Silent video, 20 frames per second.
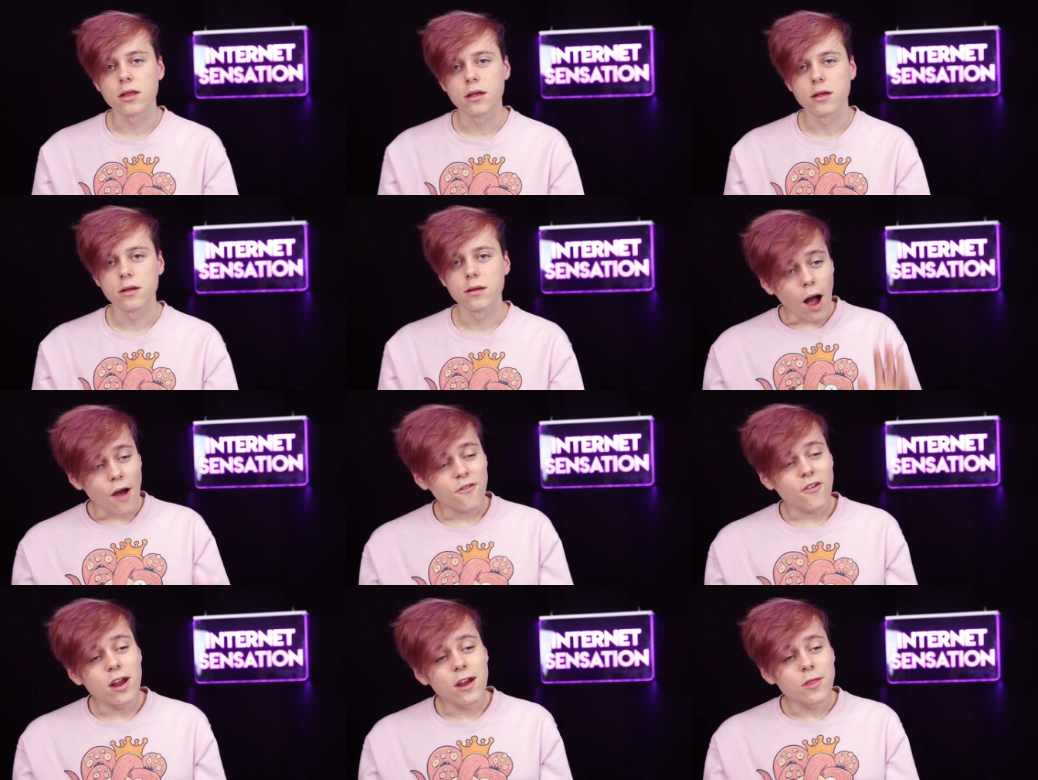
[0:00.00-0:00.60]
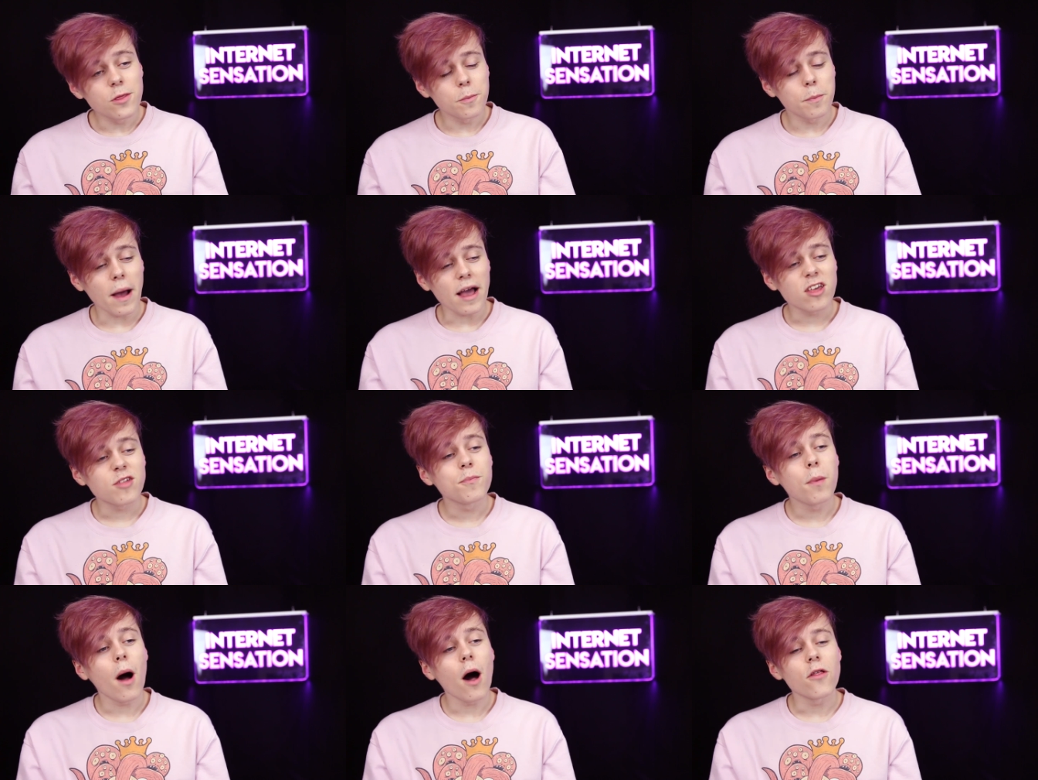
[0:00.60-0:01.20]
But I think the
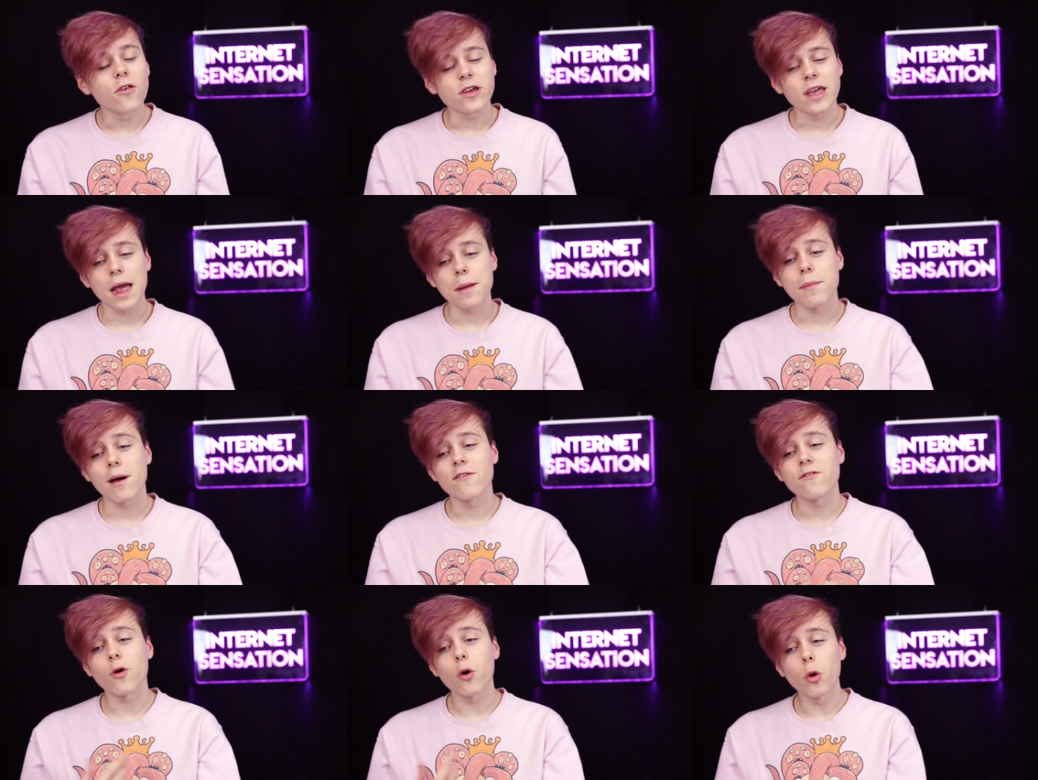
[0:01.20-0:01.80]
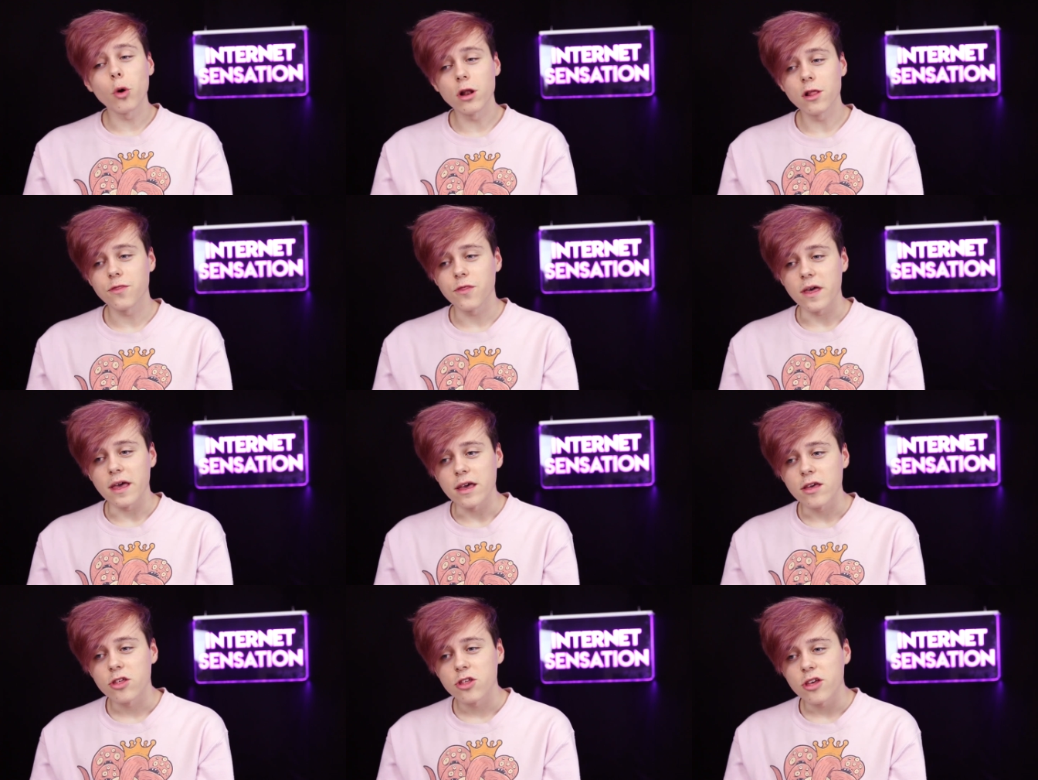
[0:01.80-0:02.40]
best part that came out of all of
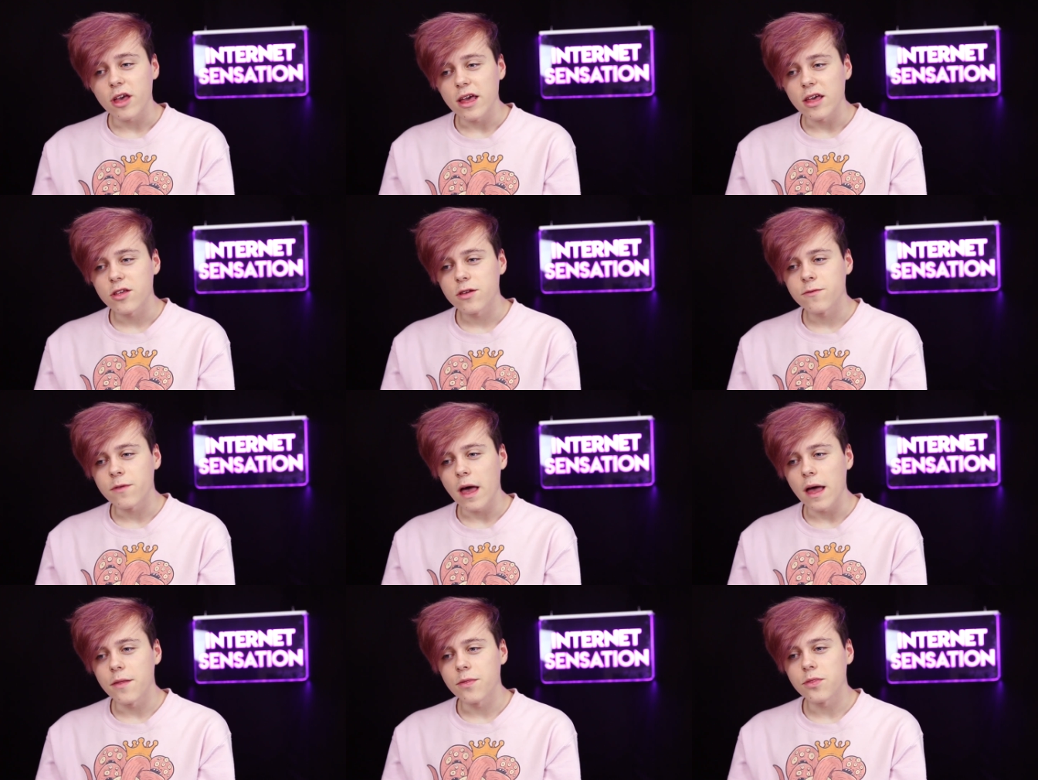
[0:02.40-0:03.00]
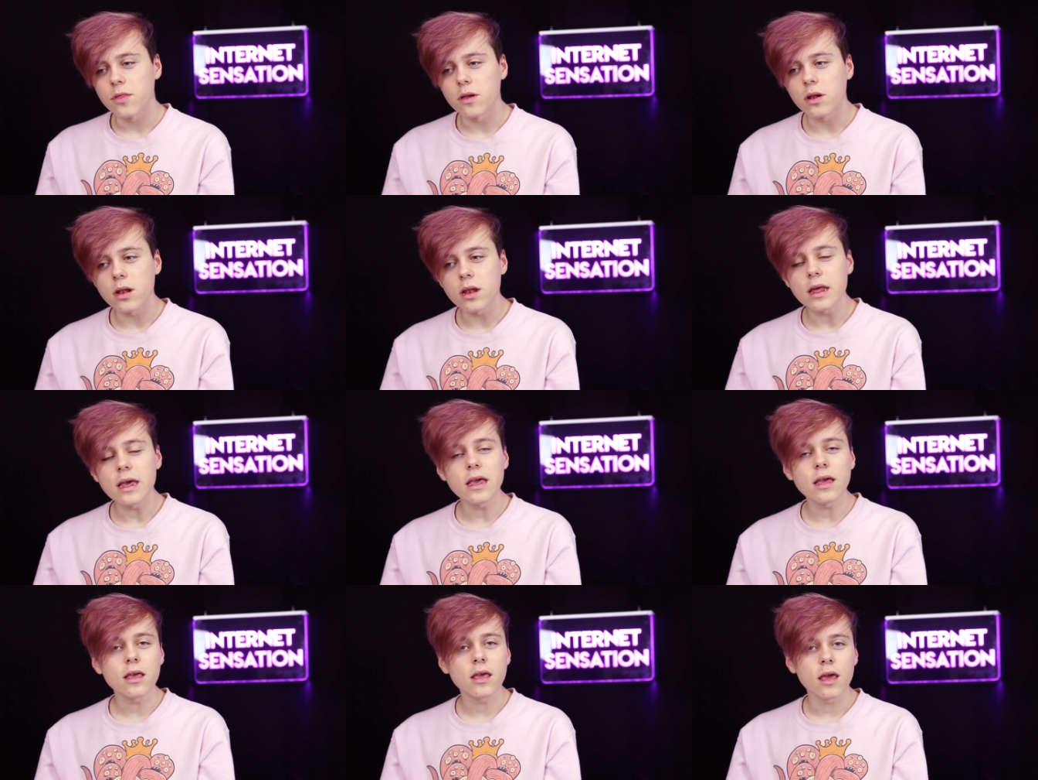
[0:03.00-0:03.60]
this is then the
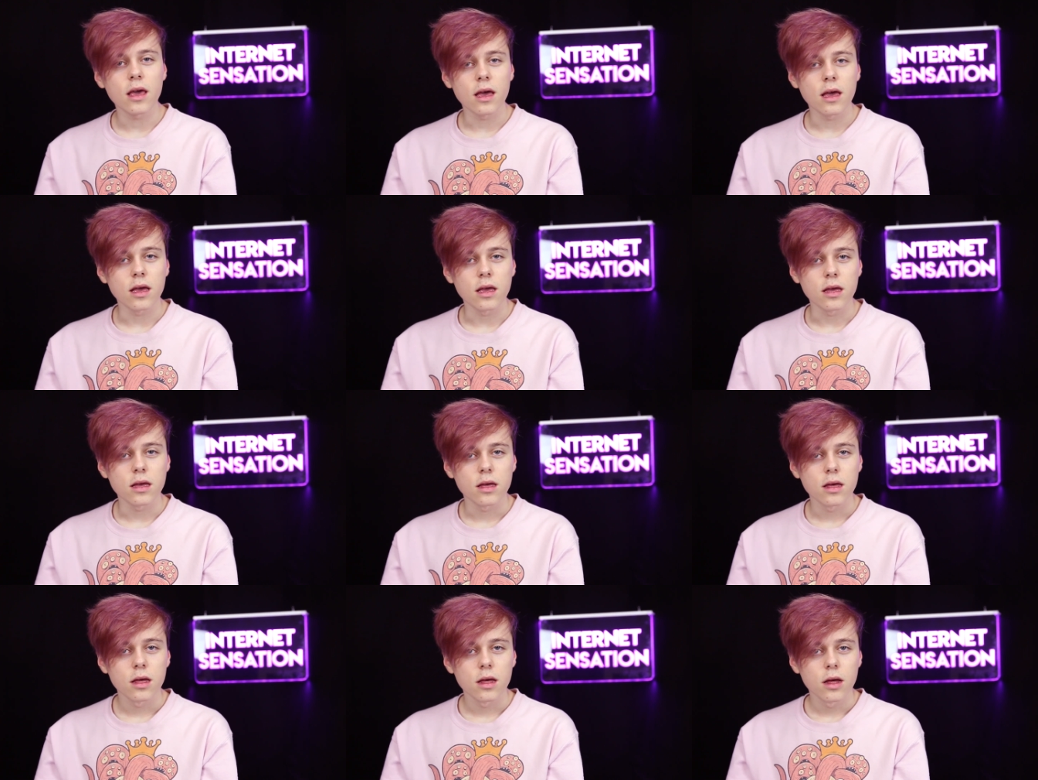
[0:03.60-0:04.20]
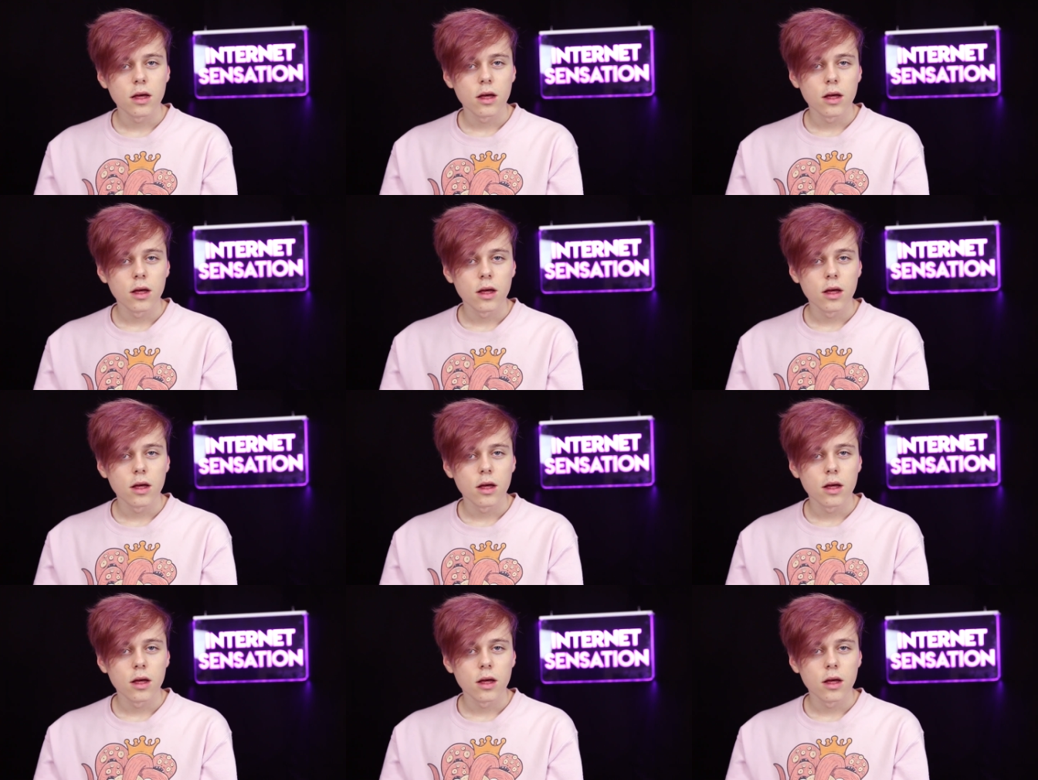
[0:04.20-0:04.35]
leaking